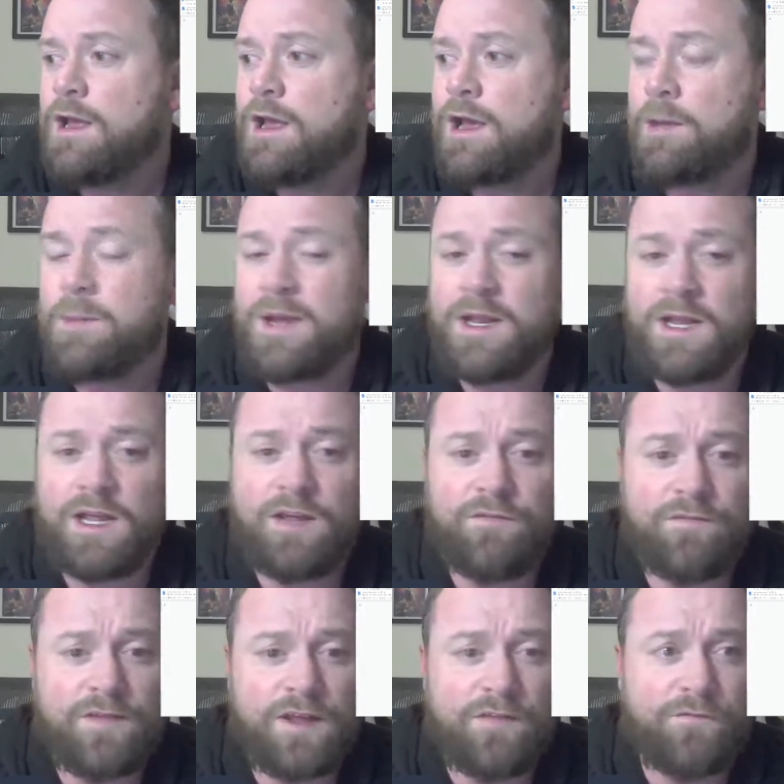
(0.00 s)
I mean,
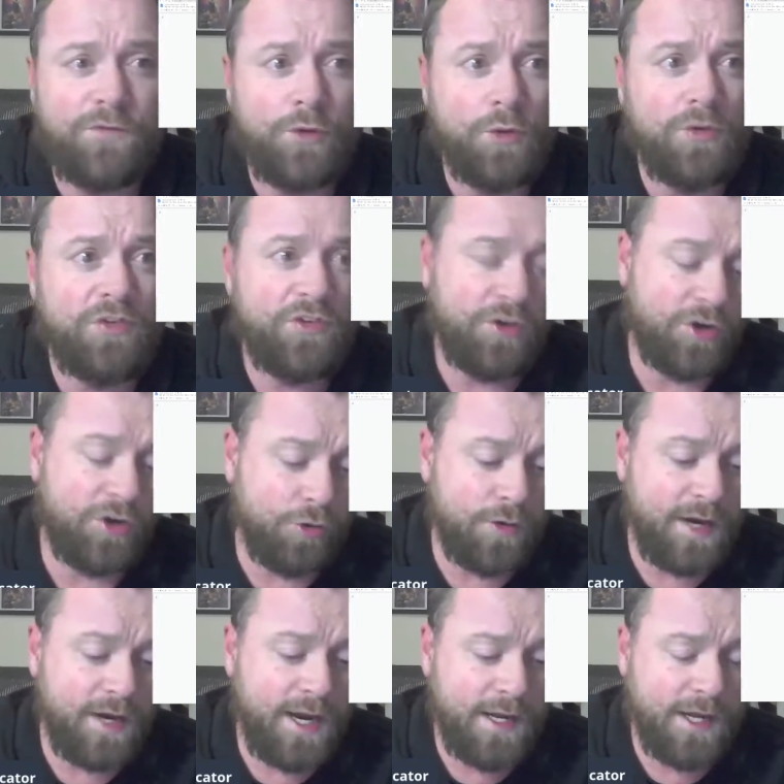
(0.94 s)
if you as a
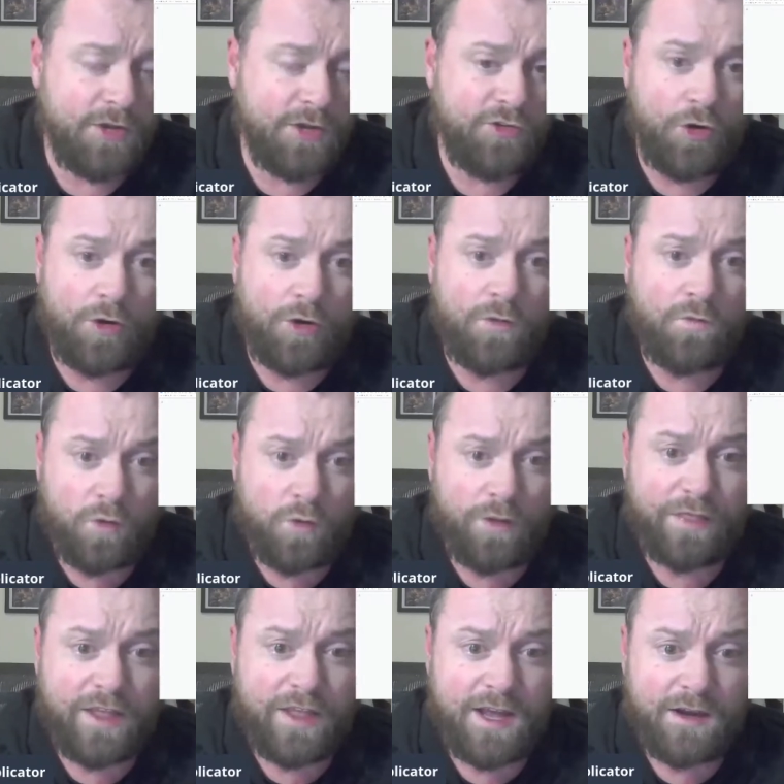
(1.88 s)
creator don't
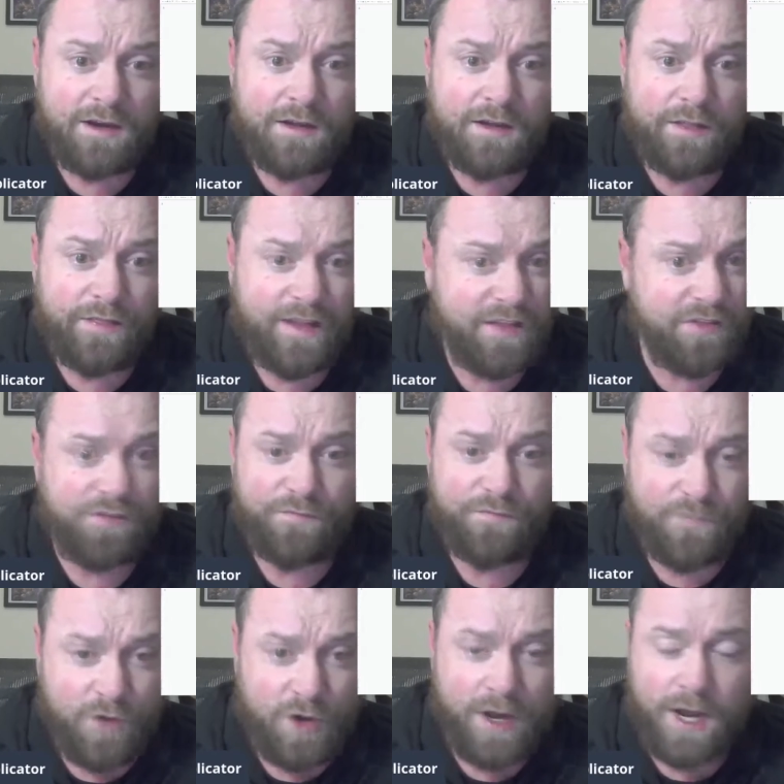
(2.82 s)
want that, that's
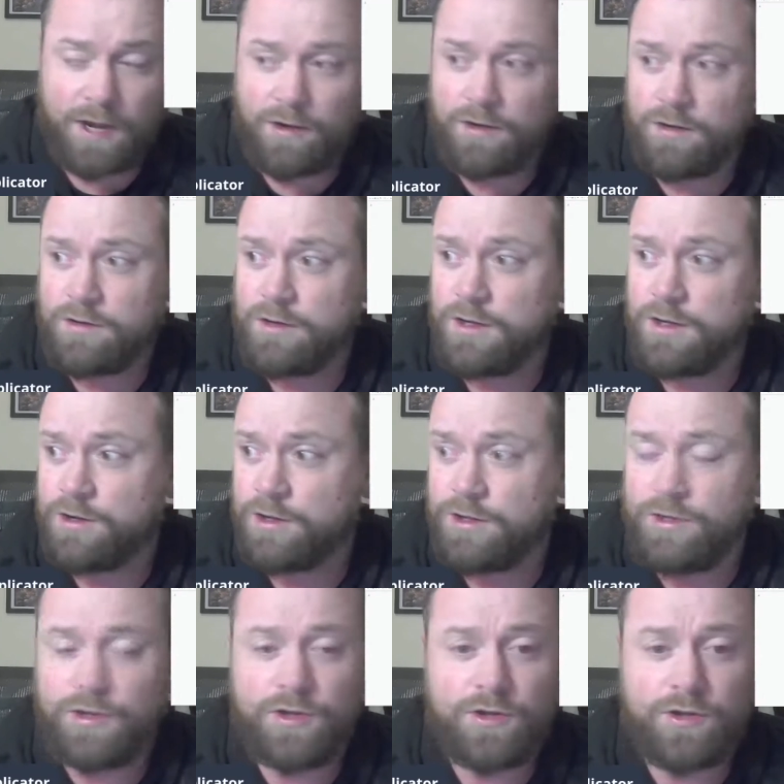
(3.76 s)
fine.
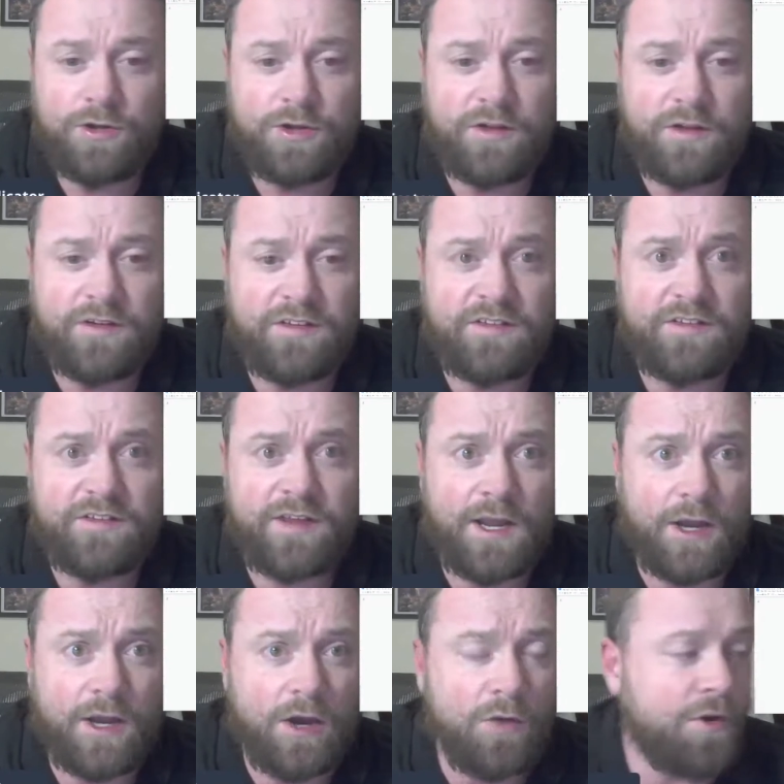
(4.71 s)
You can just
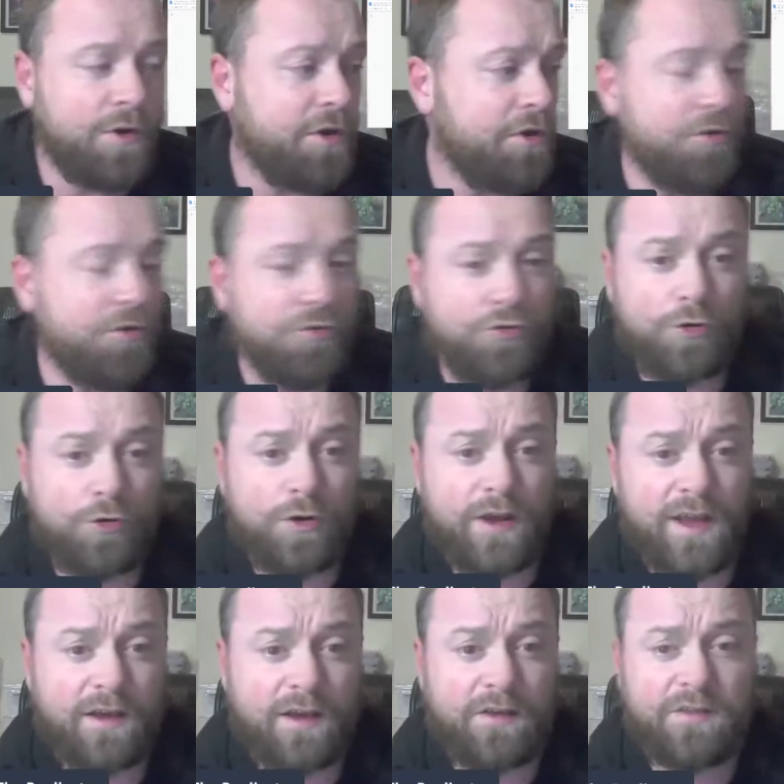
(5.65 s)
say, I want you to draw
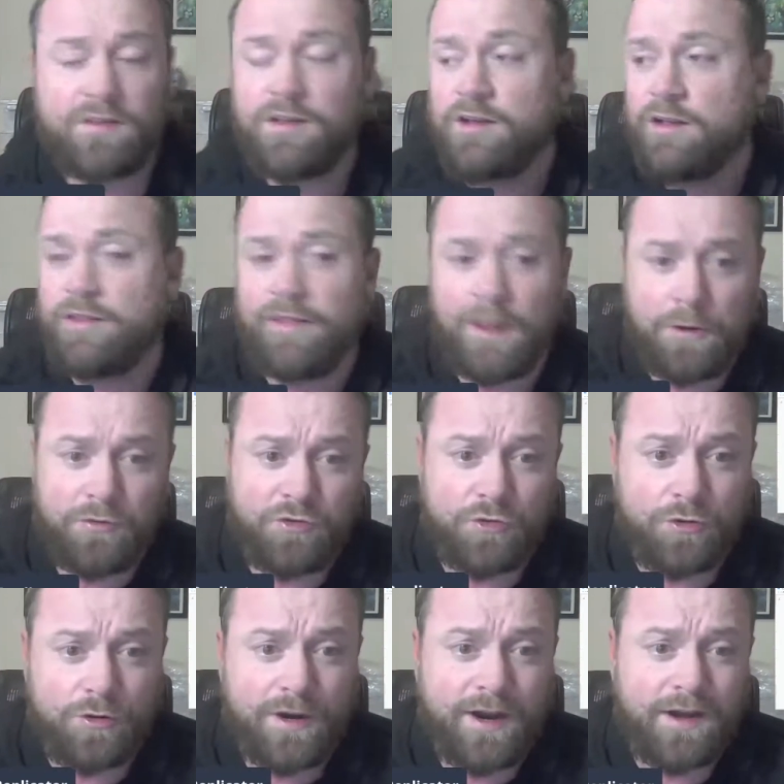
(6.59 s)
X, they'll
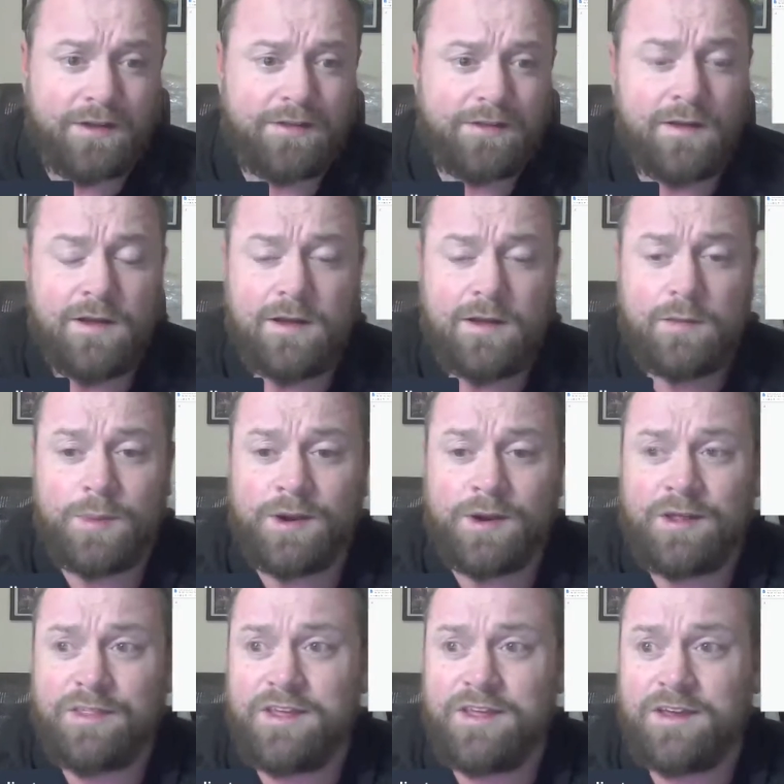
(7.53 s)
draw X. But
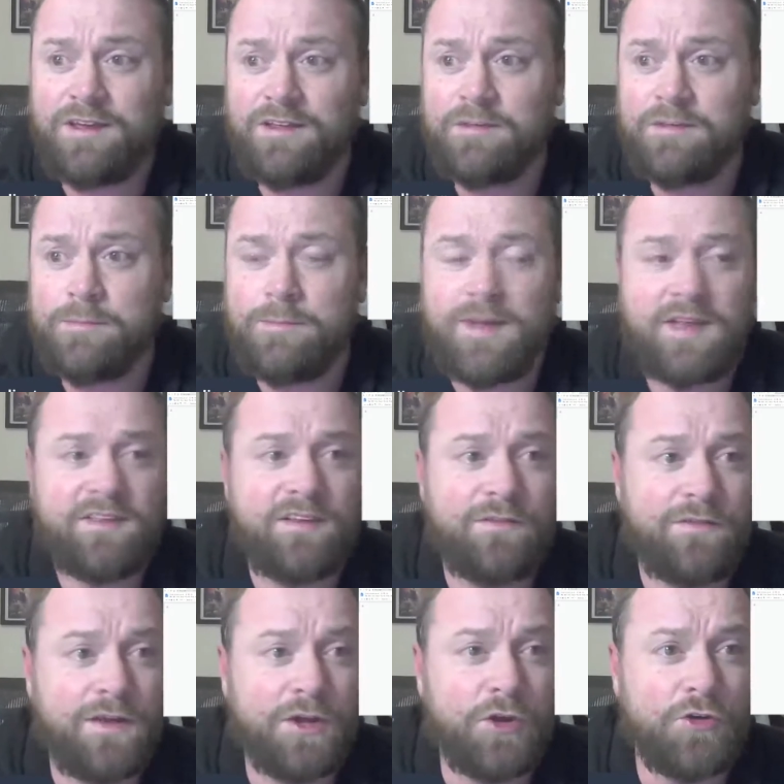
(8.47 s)
I think it's a
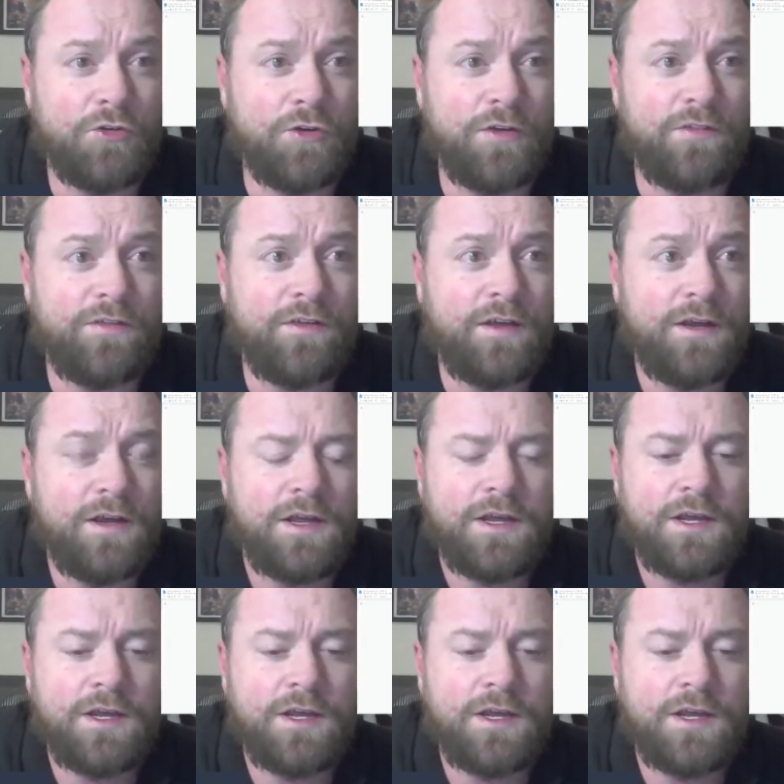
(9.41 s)
massive hindrance.